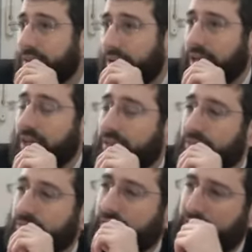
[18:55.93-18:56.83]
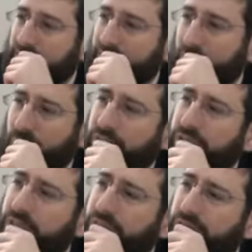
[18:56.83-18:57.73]
Okay, that's a different
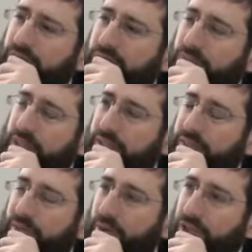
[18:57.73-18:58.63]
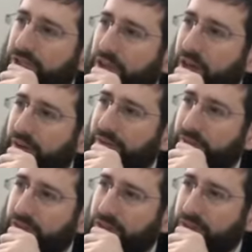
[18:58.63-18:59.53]
question. That's a different question of
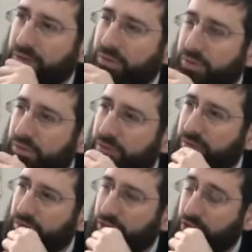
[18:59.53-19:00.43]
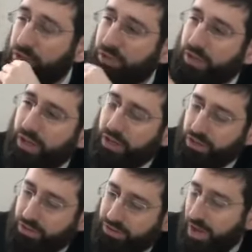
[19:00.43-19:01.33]
could you could you
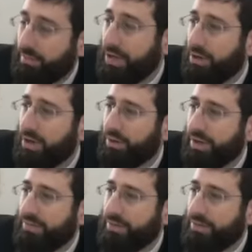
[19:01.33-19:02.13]
use tame oil when